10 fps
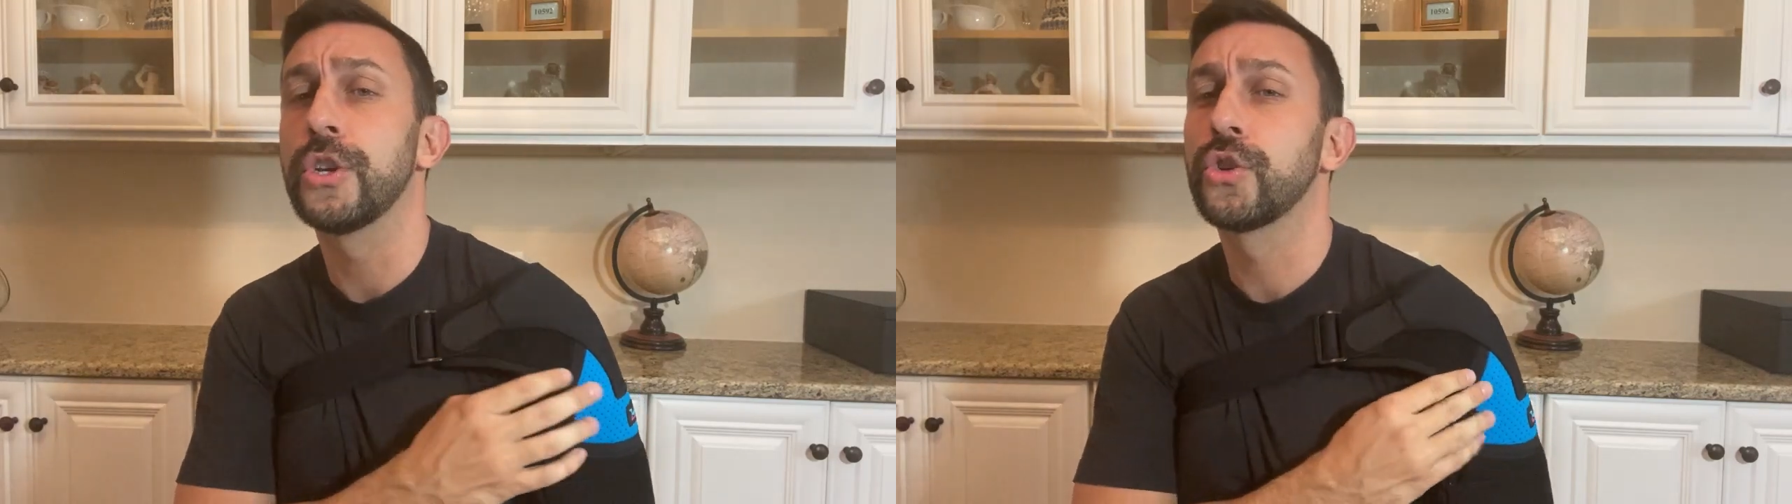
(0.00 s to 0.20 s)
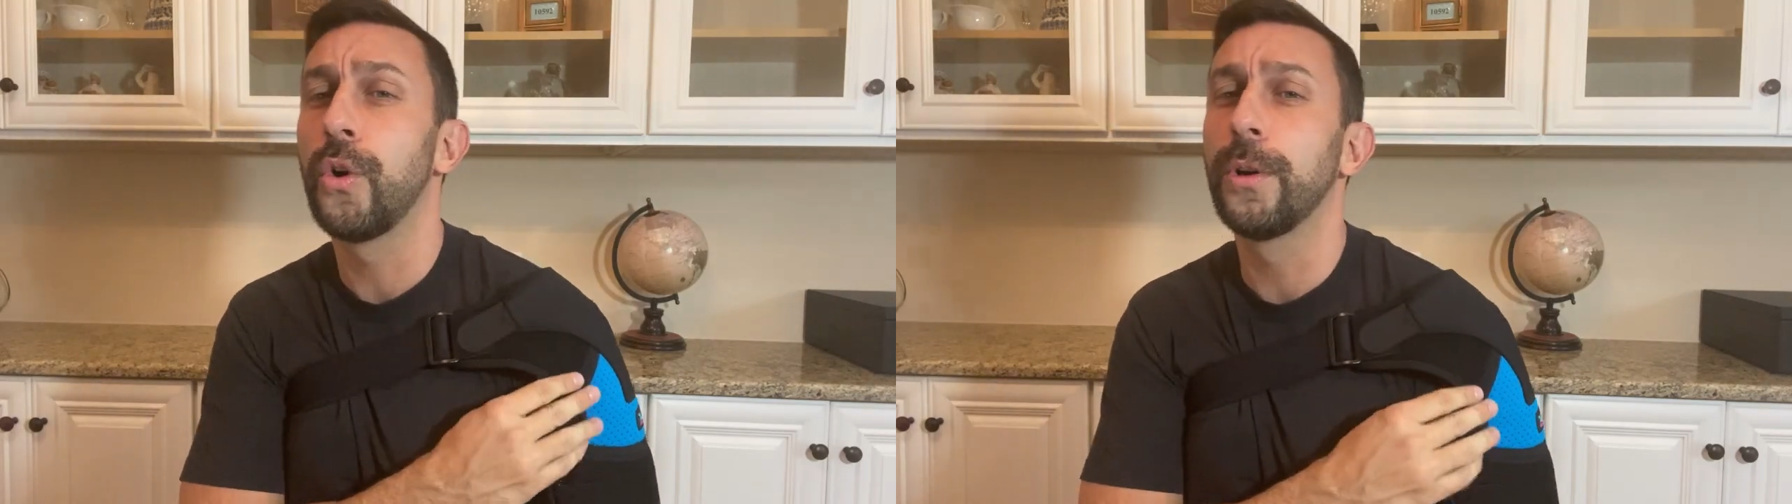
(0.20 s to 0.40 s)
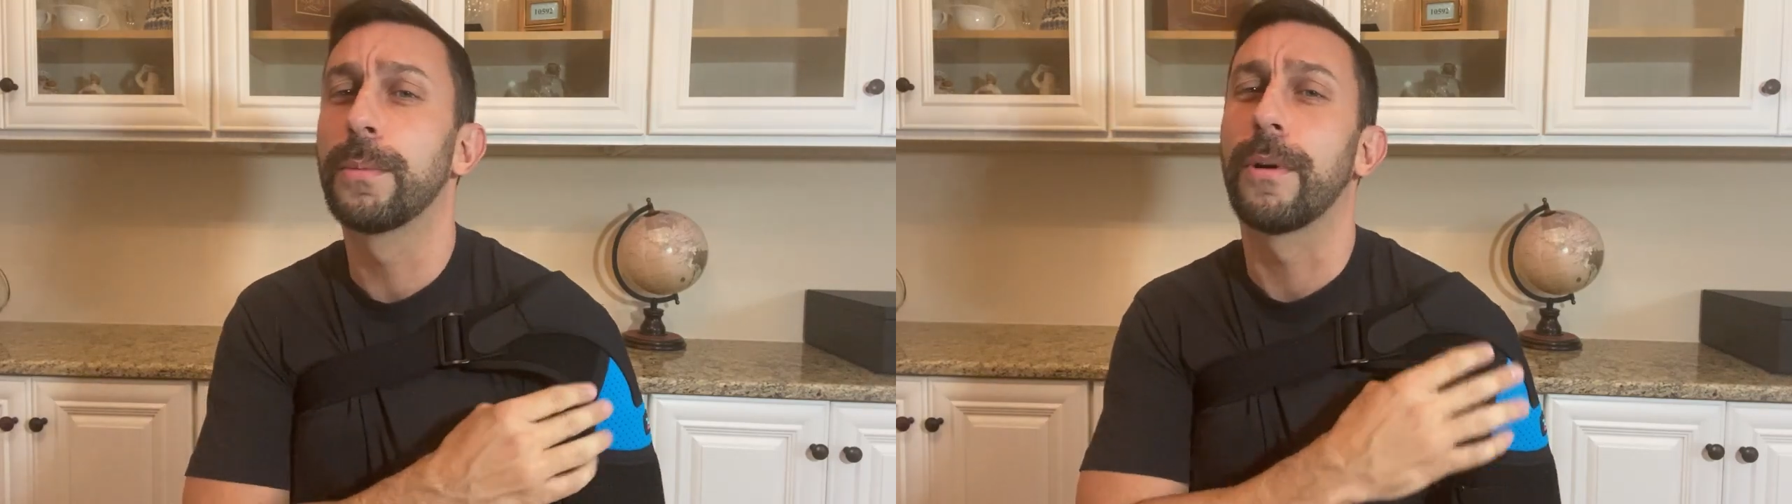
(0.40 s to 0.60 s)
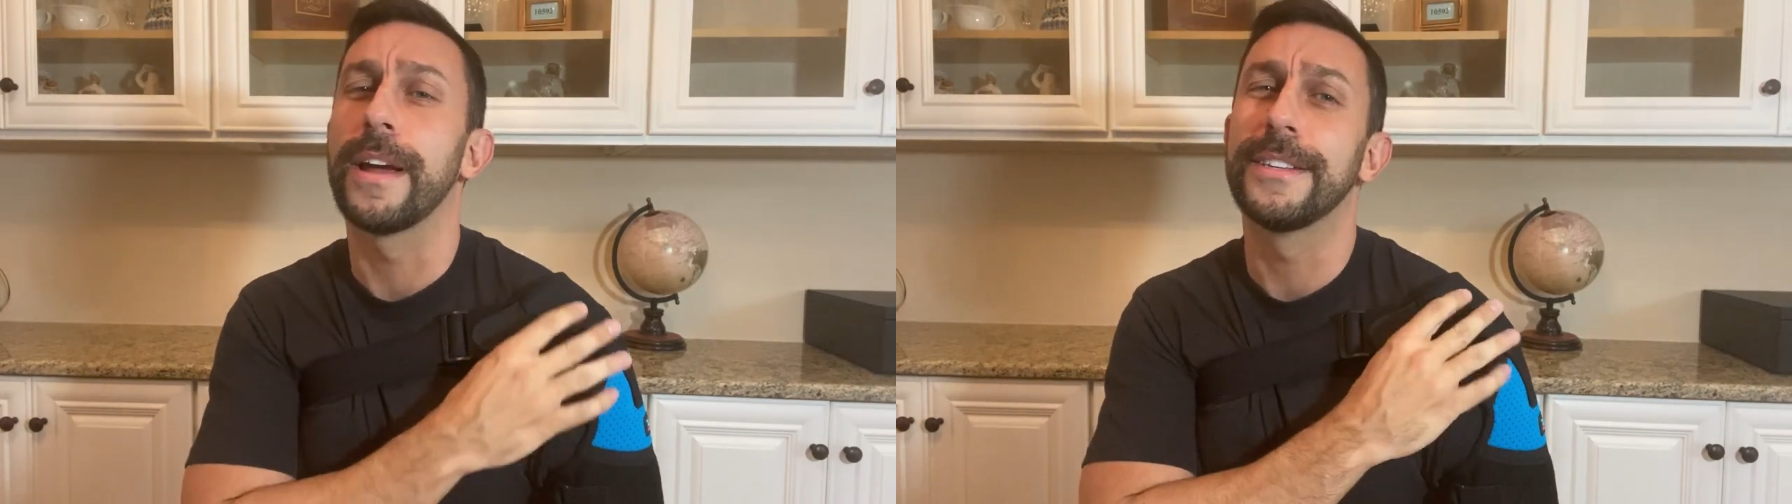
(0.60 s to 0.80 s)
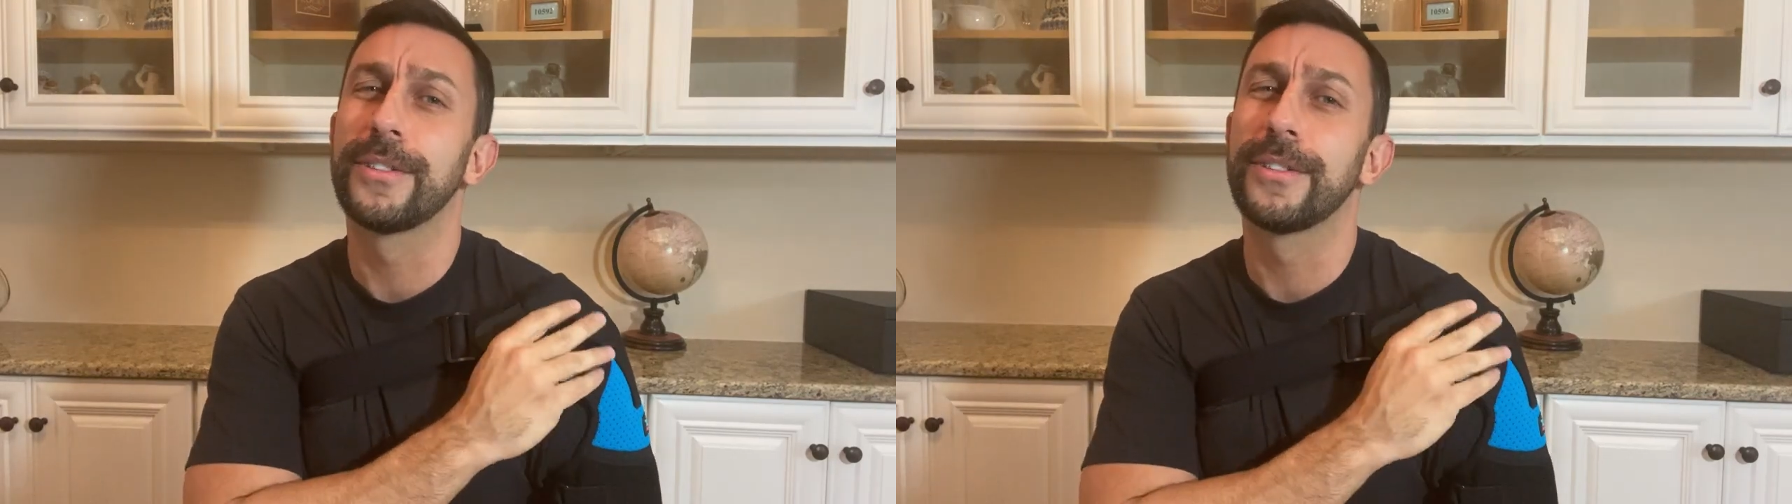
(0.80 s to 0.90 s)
shoulder brace,